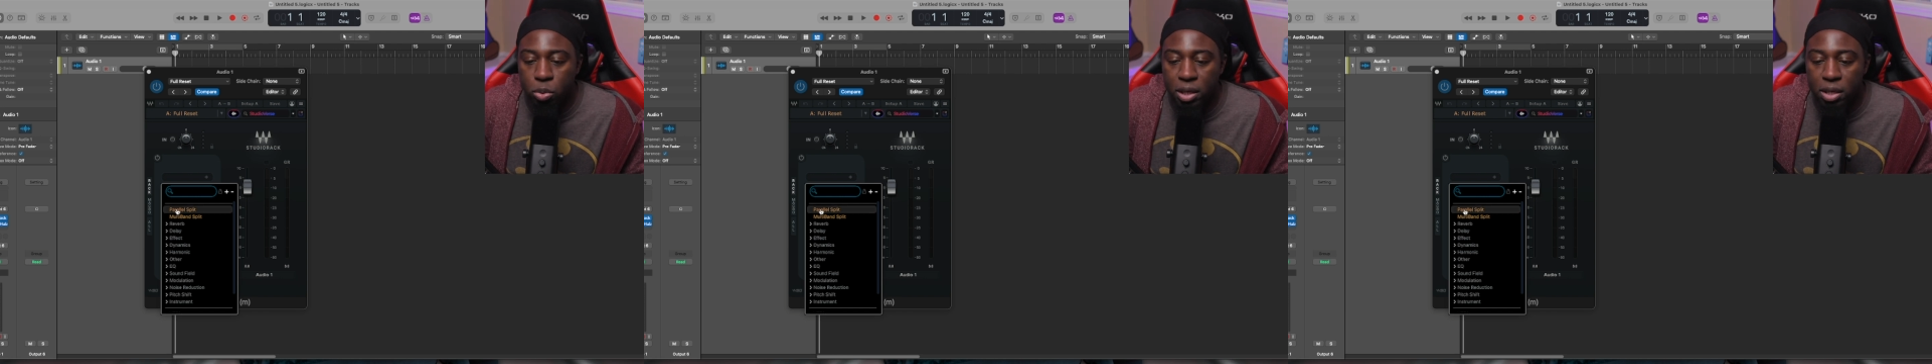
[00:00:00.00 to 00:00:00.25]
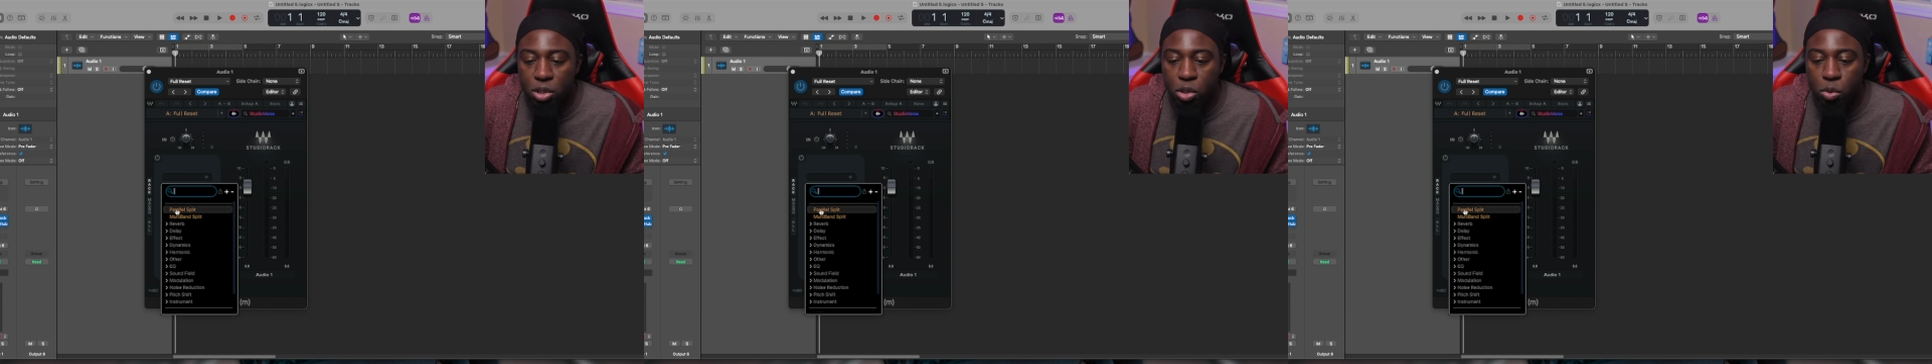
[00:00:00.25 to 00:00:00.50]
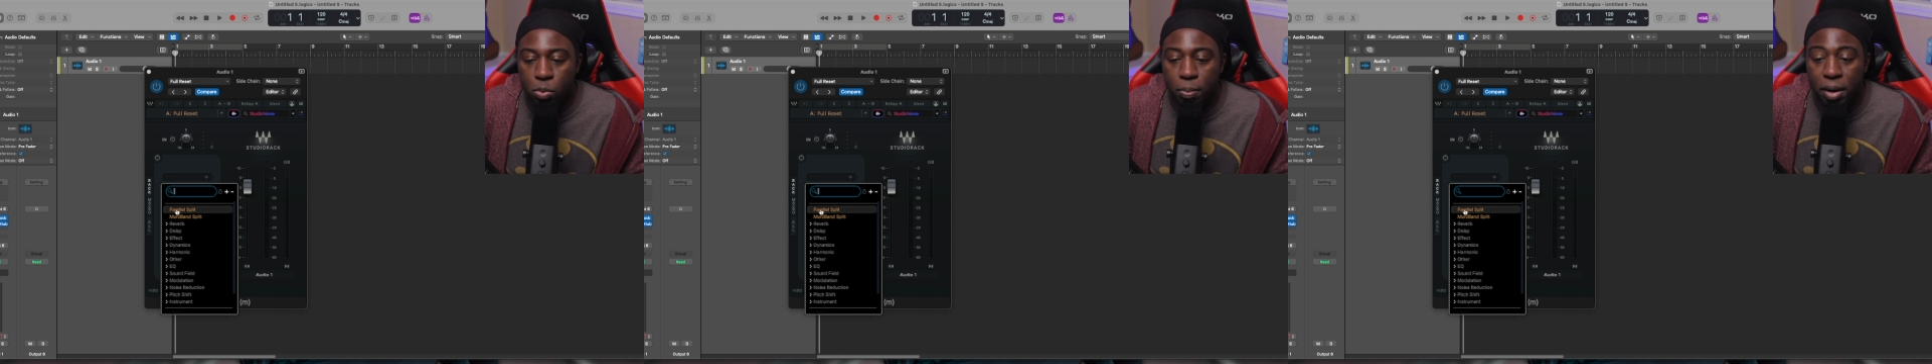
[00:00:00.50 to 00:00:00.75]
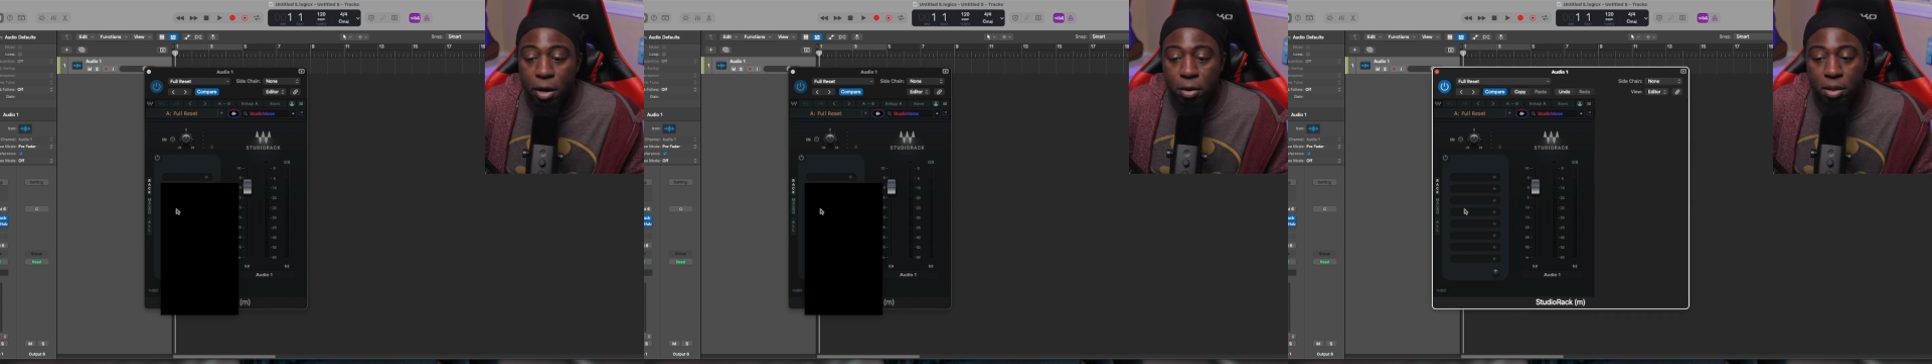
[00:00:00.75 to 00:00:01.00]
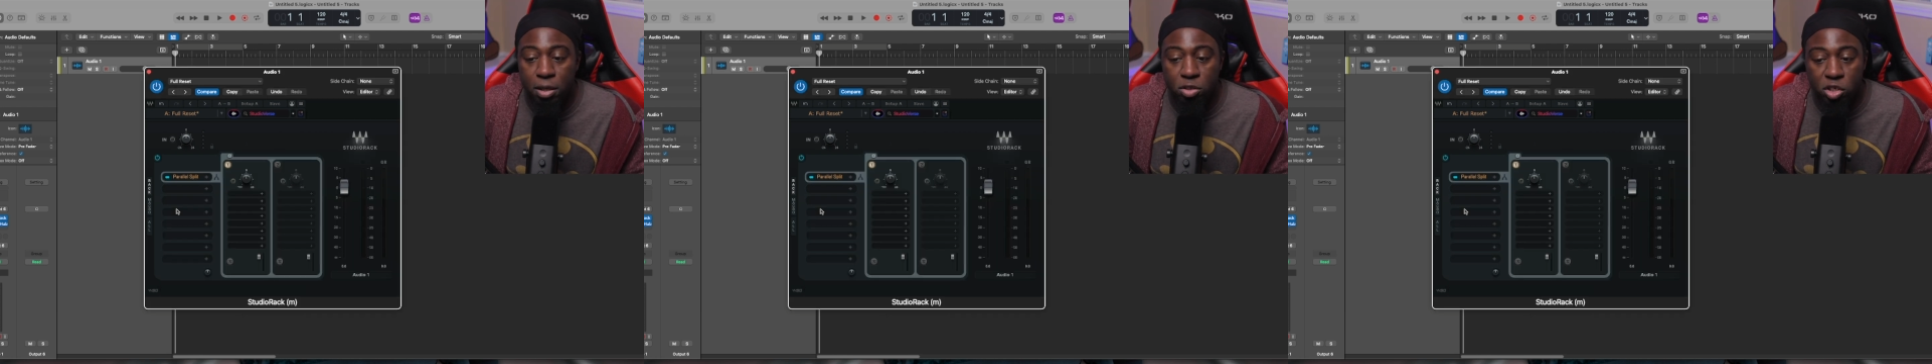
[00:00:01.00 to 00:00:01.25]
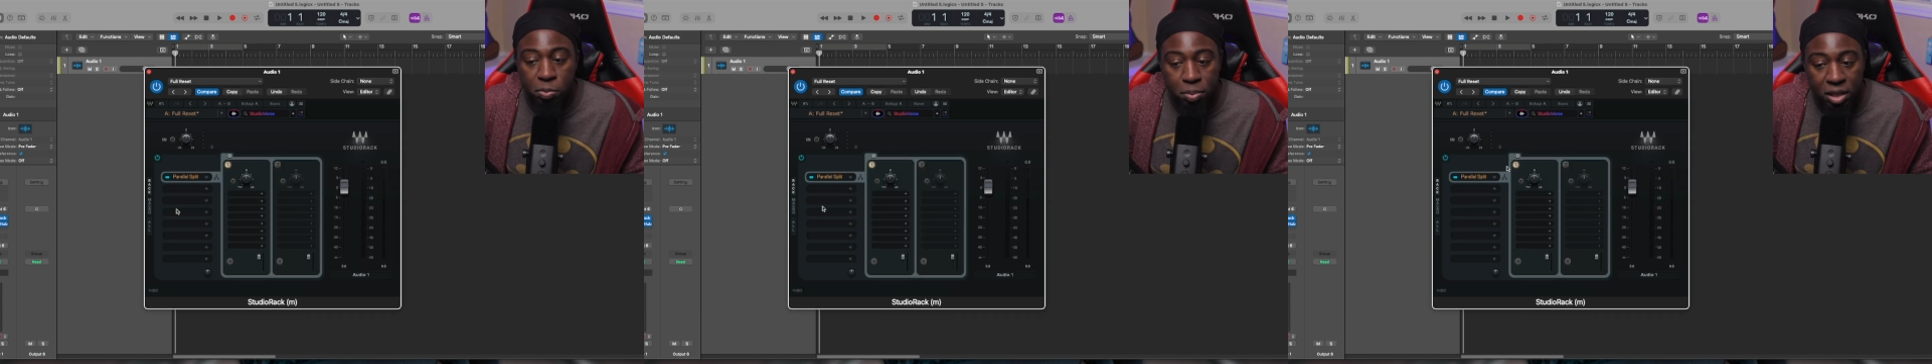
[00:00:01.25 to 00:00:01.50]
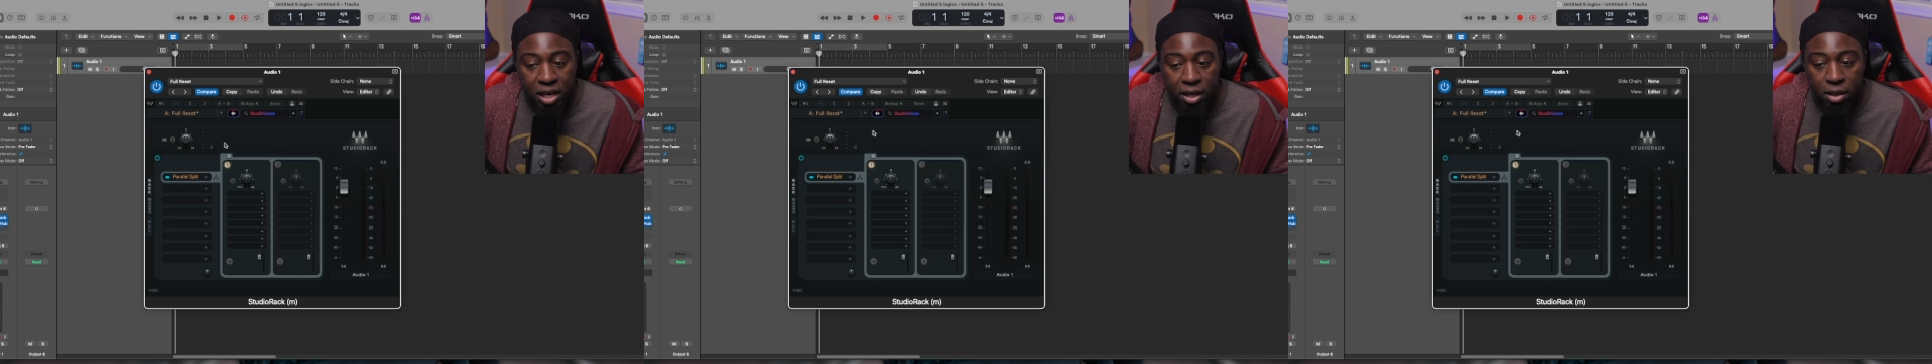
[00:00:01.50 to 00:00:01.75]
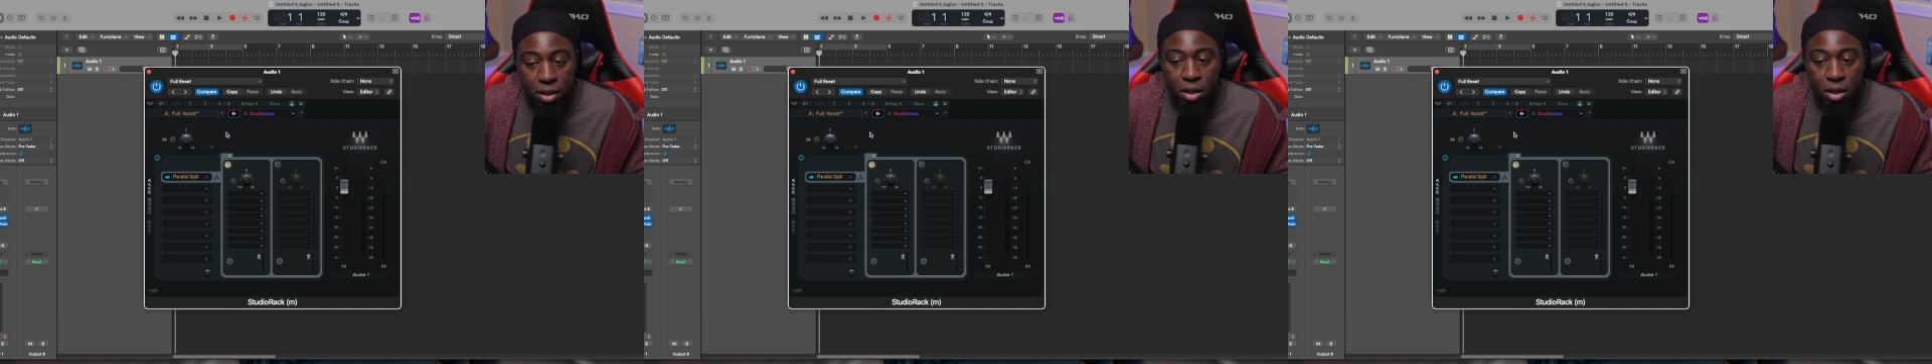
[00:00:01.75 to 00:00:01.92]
get to parallel split.